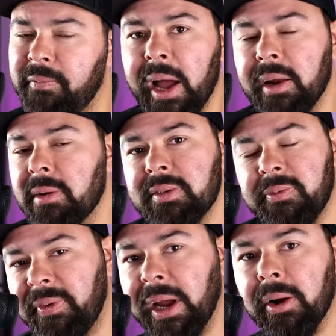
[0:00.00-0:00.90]
Fine.
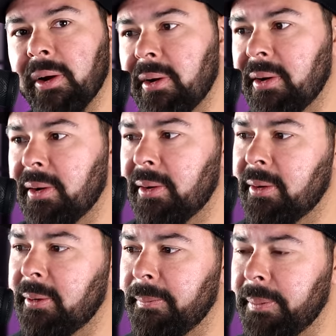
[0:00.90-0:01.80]
It's fair.
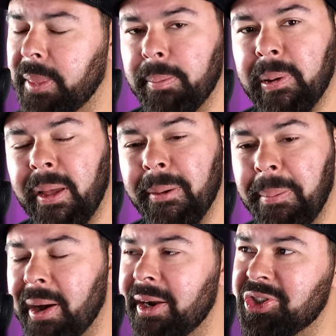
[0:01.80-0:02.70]

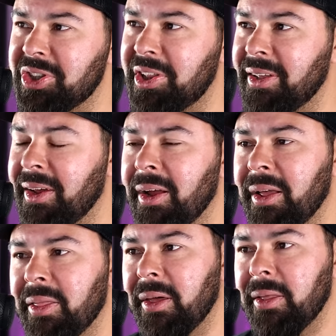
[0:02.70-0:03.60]
Punish the
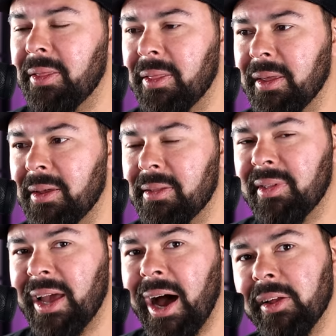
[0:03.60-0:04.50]

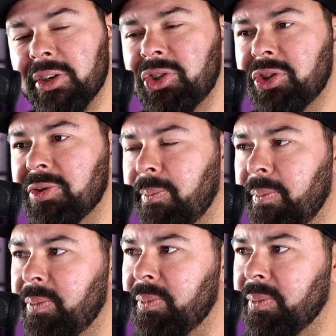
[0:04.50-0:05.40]
college,
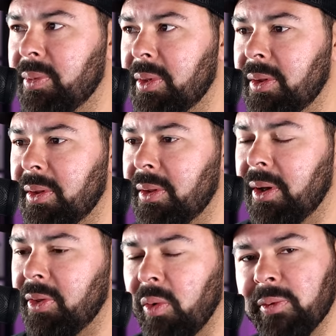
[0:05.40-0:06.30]

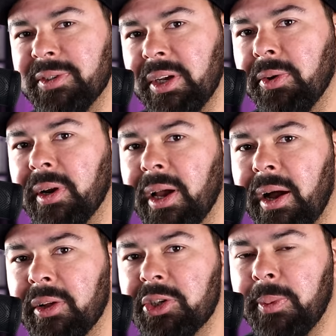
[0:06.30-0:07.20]
the overseer in
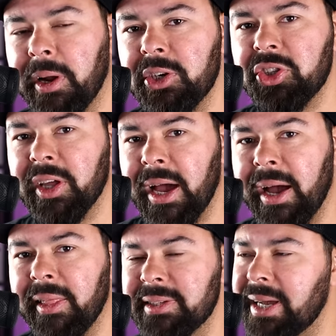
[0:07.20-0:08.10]
college, punish the
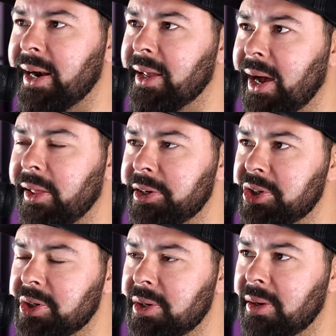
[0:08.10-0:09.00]
guy that's not in
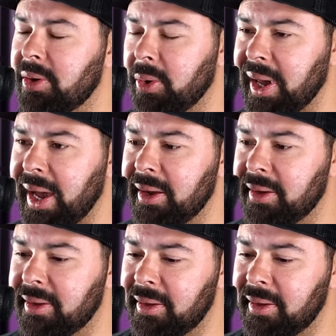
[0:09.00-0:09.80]
college. Okay.